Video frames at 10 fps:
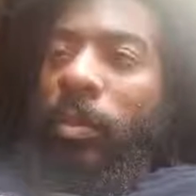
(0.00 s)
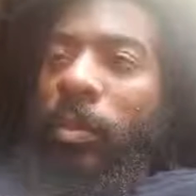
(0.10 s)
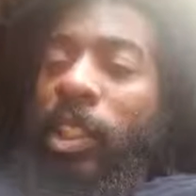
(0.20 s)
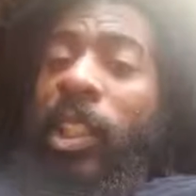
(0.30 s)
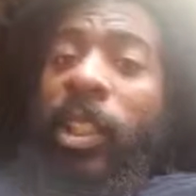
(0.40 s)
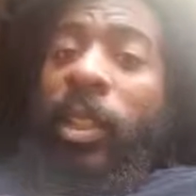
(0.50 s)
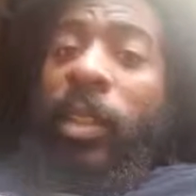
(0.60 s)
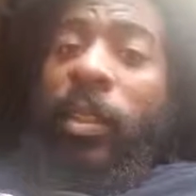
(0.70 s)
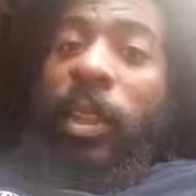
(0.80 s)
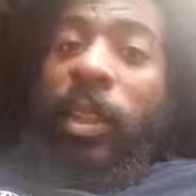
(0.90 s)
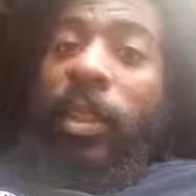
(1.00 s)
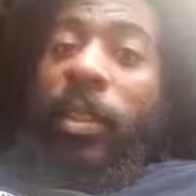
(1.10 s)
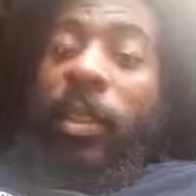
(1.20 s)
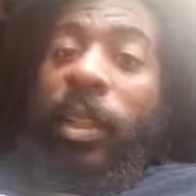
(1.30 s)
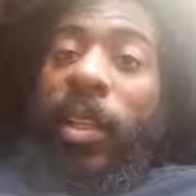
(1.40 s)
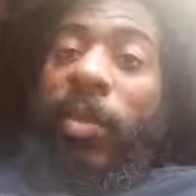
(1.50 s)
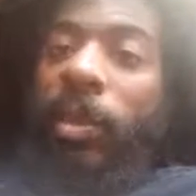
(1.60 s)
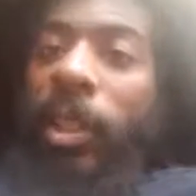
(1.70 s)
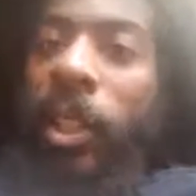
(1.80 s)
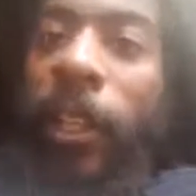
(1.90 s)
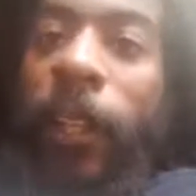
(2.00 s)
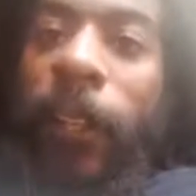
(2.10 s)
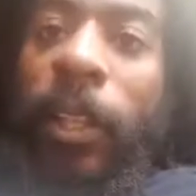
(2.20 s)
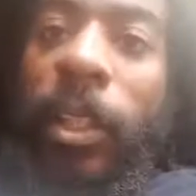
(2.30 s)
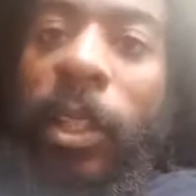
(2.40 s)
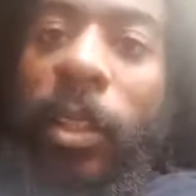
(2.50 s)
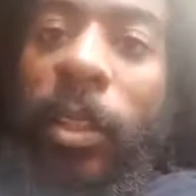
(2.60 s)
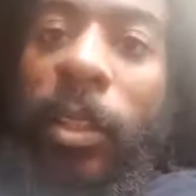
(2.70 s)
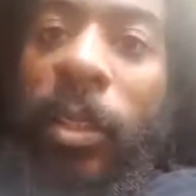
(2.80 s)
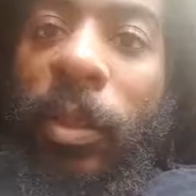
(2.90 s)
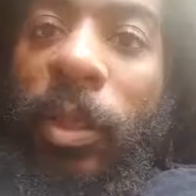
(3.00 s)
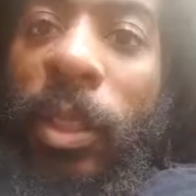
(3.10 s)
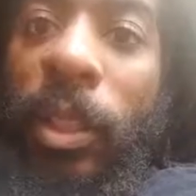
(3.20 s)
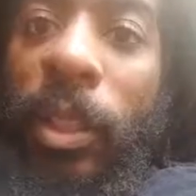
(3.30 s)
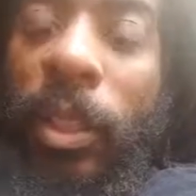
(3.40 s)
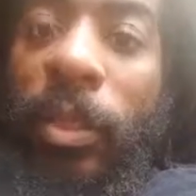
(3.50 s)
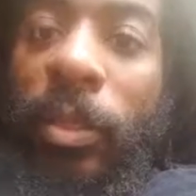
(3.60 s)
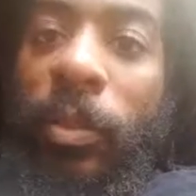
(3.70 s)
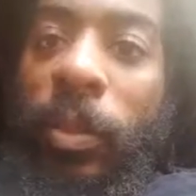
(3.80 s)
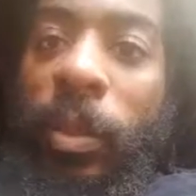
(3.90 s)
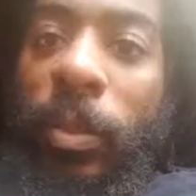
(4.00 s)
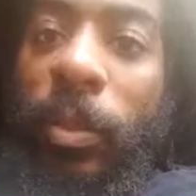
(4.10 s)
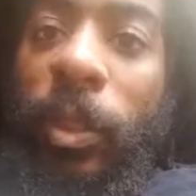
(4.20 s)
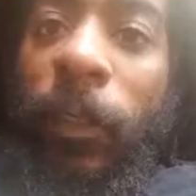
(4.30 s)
yeah, that's really it. That's all it really is. You feel me?